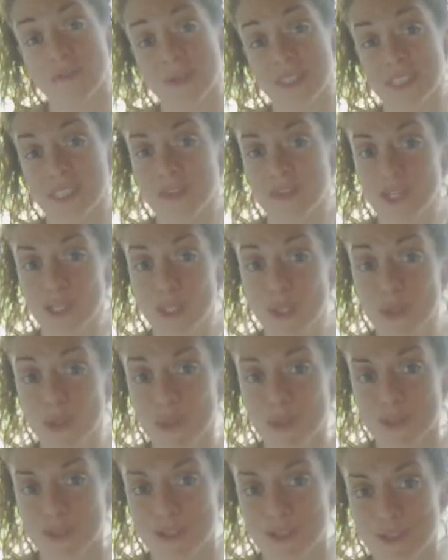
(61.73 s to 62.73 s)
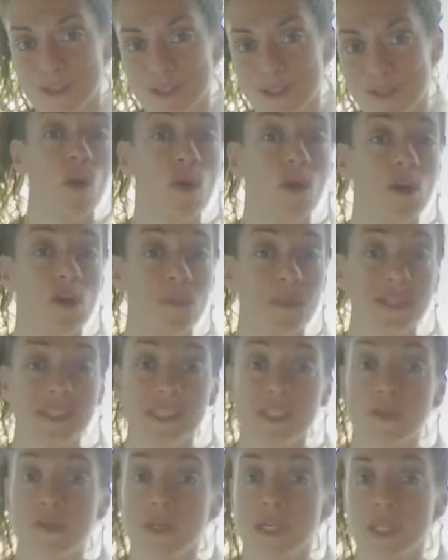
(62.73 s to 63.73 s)
material goods, or
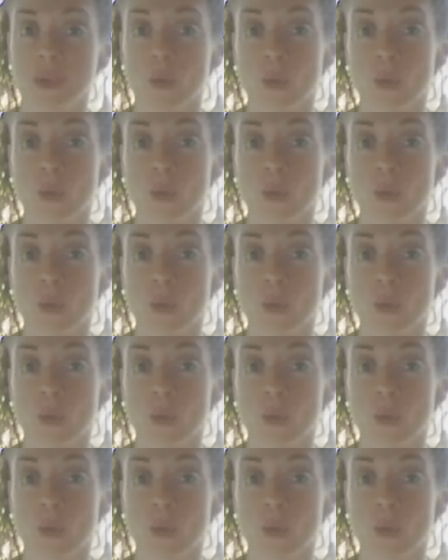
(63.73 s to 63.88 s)
material